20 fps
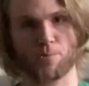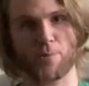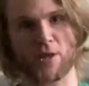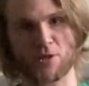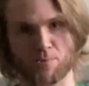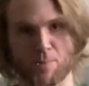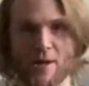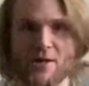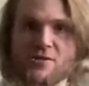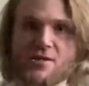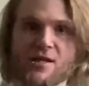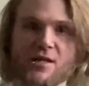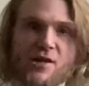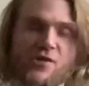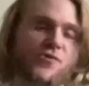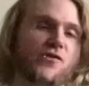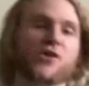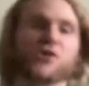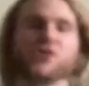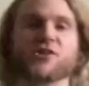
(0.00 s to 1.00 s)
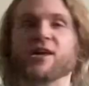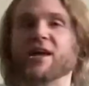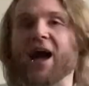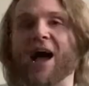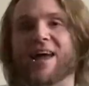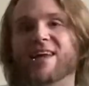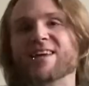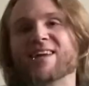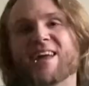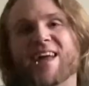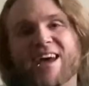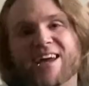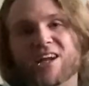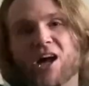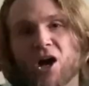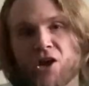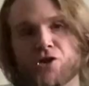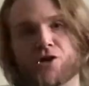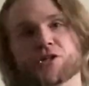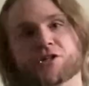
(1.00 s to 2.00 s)
It's basically feeling like I can't
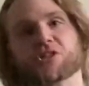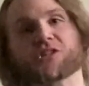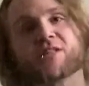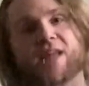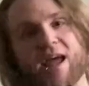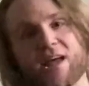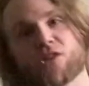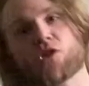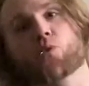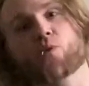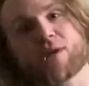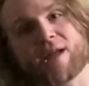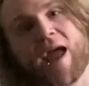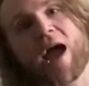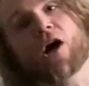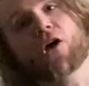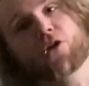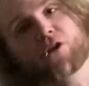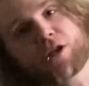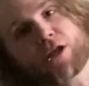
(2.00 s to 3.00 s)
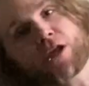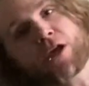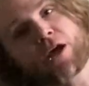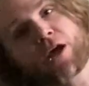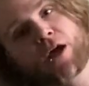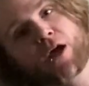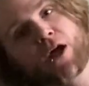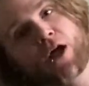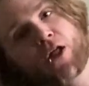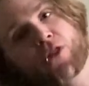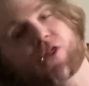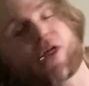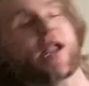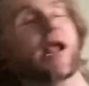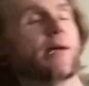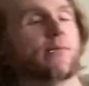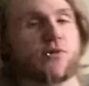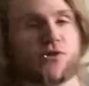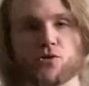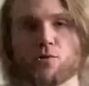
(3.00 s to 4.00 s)
understand the reality that
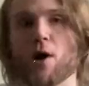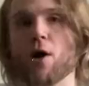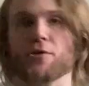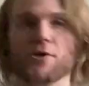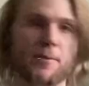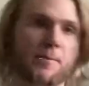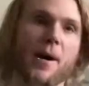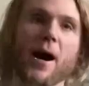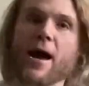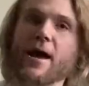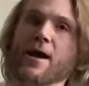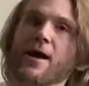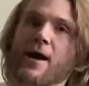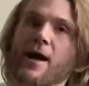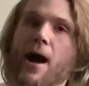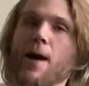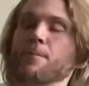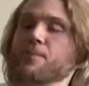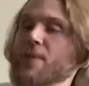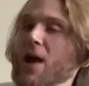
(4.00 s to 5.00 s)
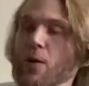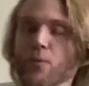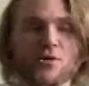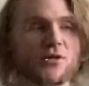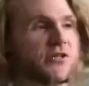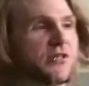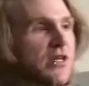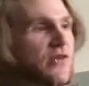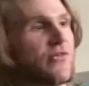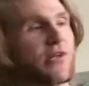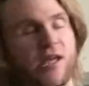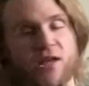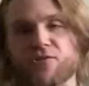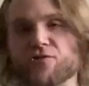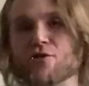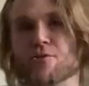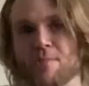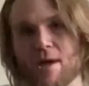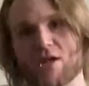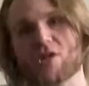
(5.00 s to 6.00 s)
I'm surrounded by. I'm not receiving
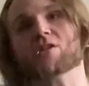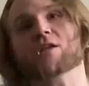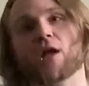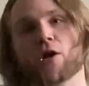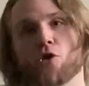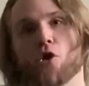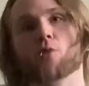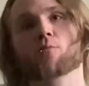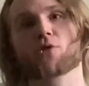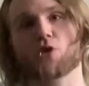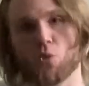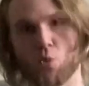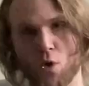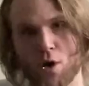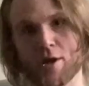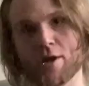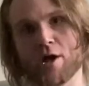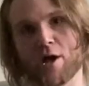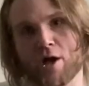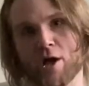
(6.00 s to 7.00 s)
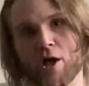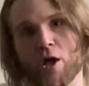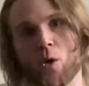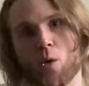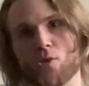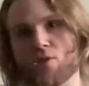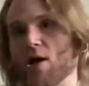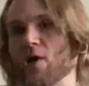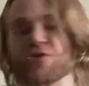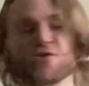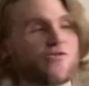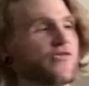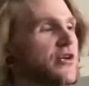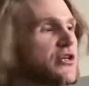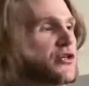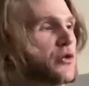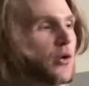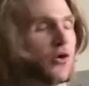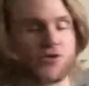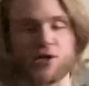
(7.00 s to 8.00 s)
information I normally would. Without the
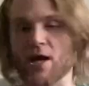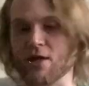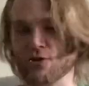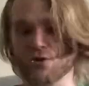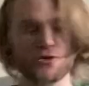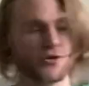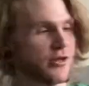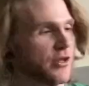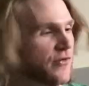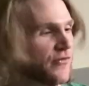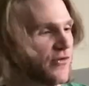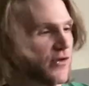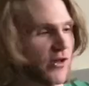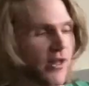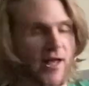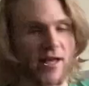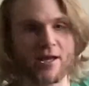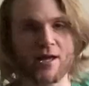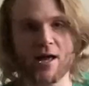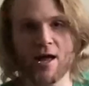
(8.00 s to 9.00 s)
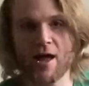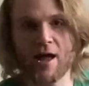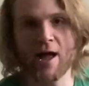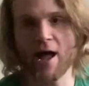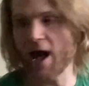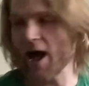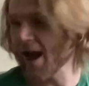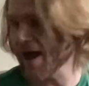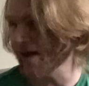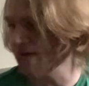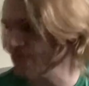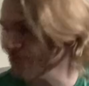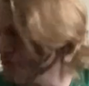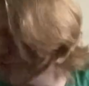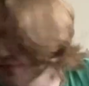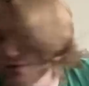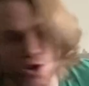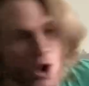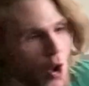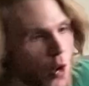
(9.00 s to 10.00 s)
visuals, I literally feel like I have
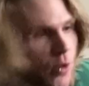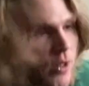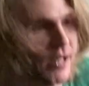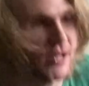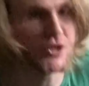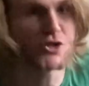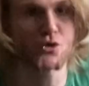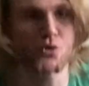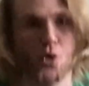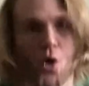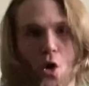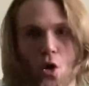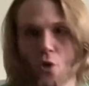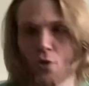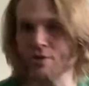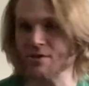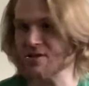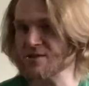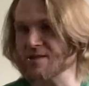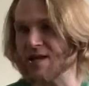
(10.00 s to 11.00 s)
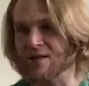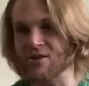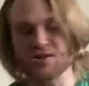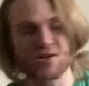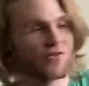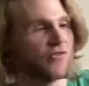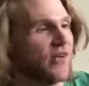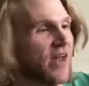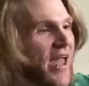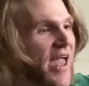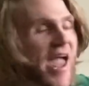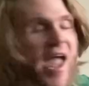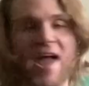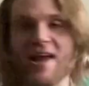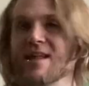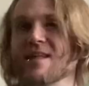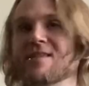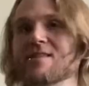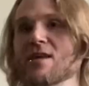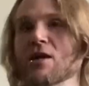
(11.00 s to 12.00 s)
no control or sense of
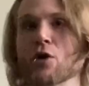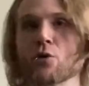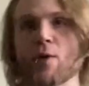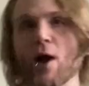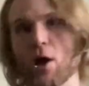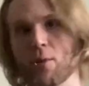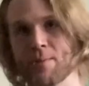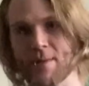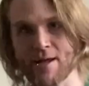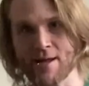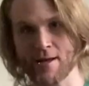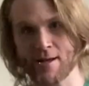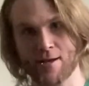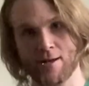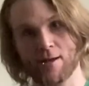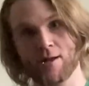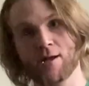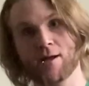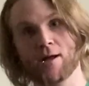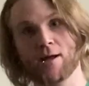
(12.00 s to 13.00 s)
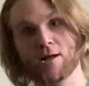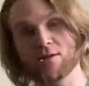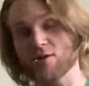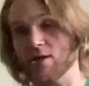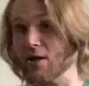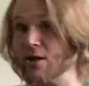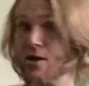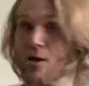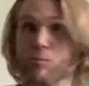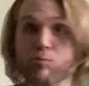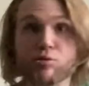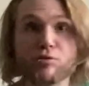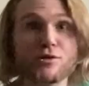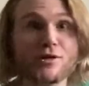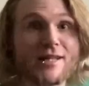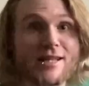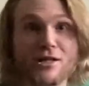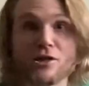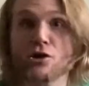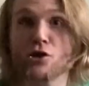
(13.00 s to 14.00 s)
anything around me. It's like a
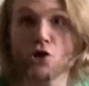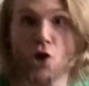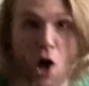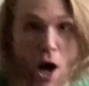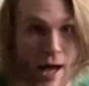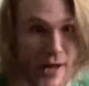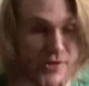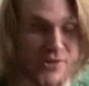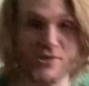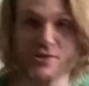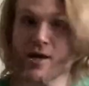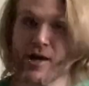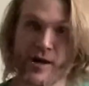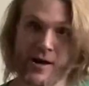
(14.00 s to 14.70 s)
complete loss.